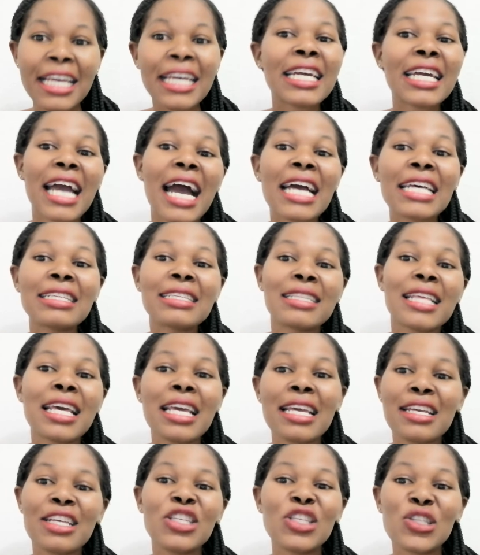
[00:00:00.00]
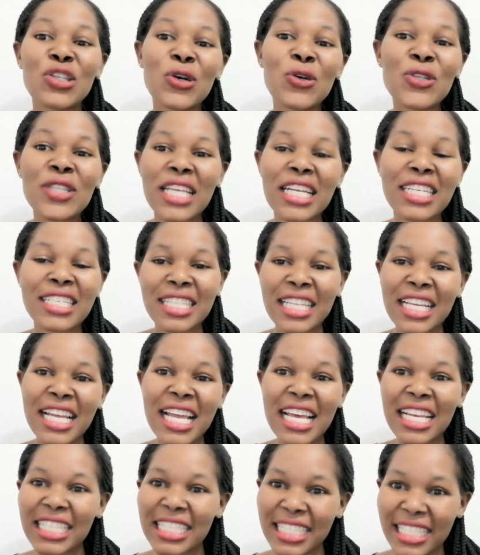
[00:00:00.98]
Guys, there is no such
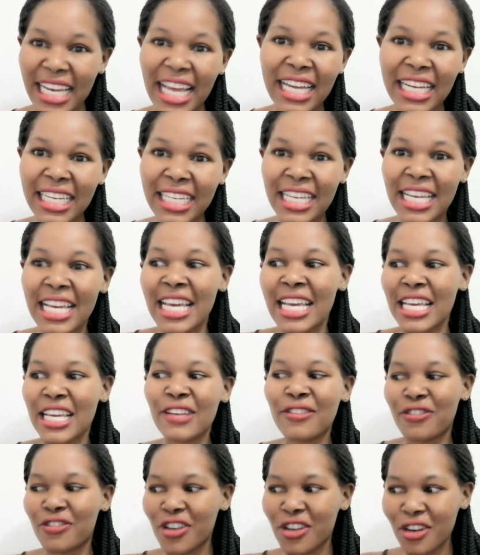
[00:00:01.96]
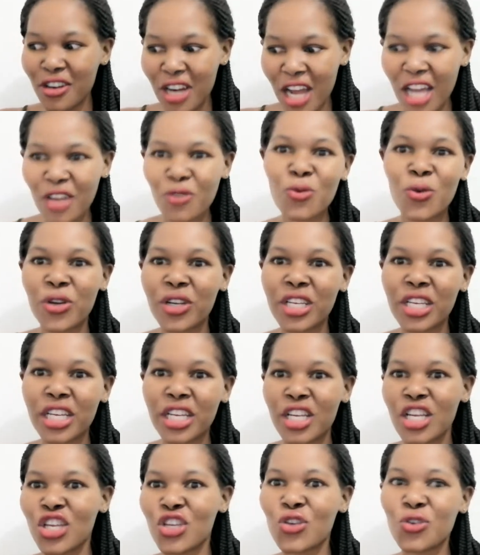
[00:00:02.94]
thing as luck. If you're not
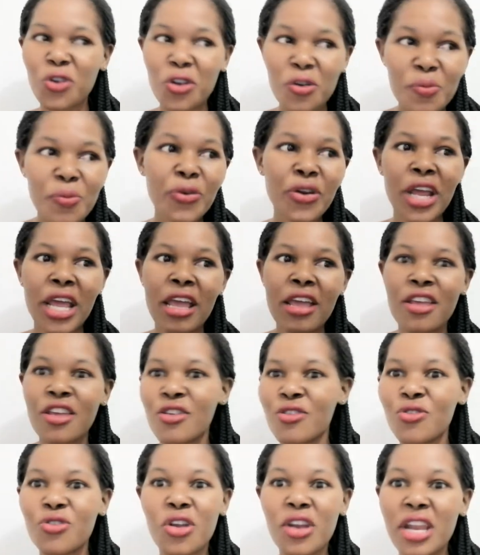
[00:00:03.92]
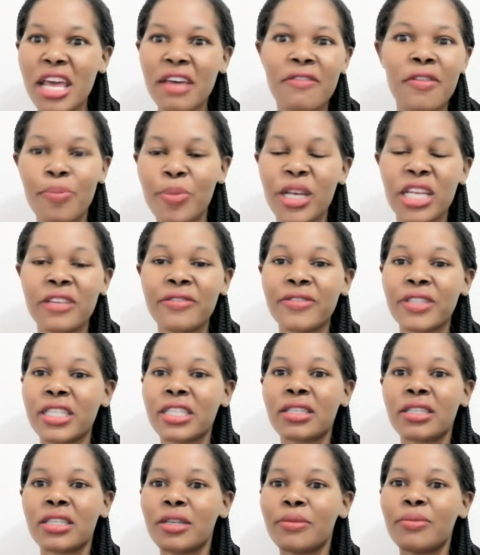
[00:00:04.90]
hardworking, you don't pray, you don't have a belief
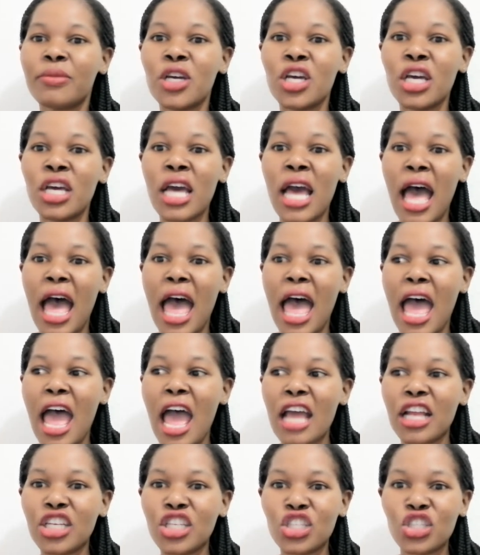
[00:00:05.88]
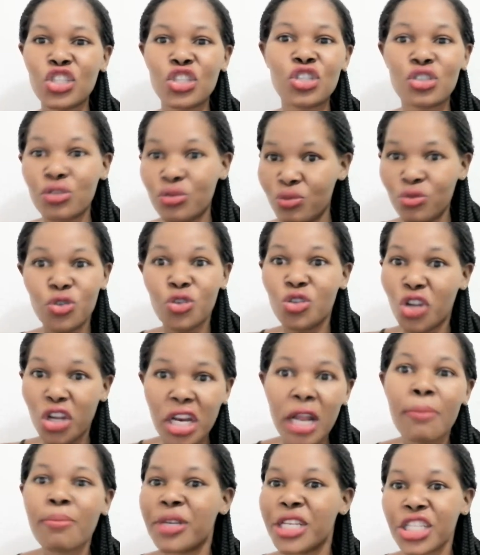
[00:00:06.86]
system, and you're not
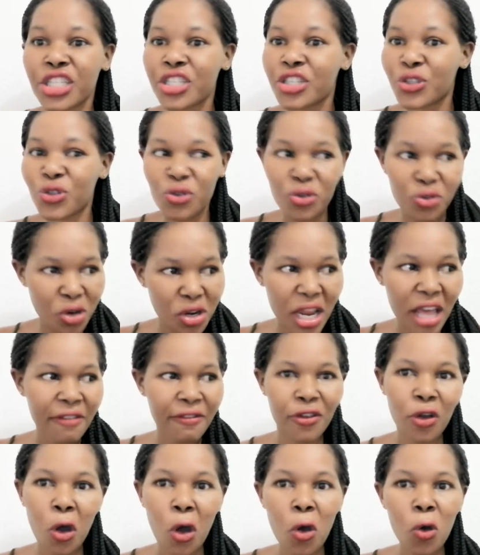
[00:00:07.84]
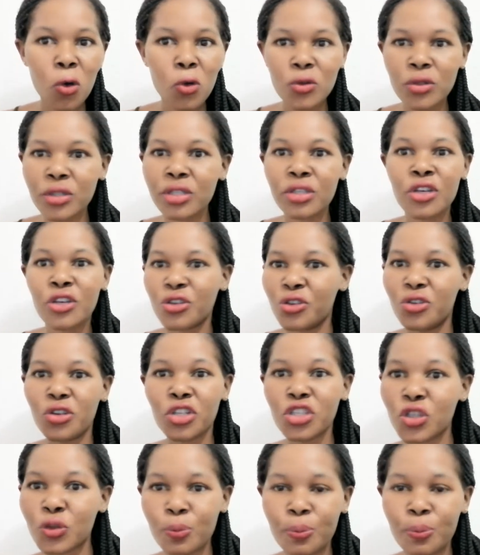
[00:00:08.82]
ambitious, you don't have goals, you don't